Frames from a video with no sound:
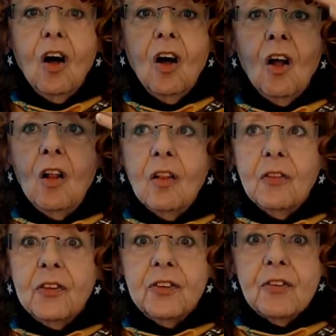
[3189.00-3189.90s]

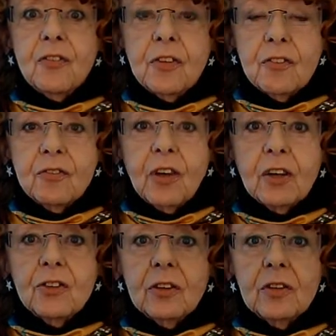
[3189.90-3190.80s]
all the different
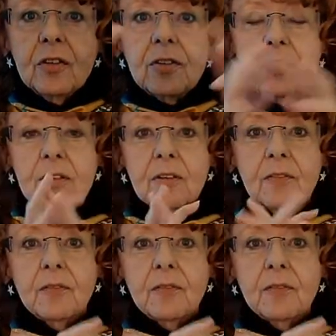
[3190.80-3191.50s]
functions.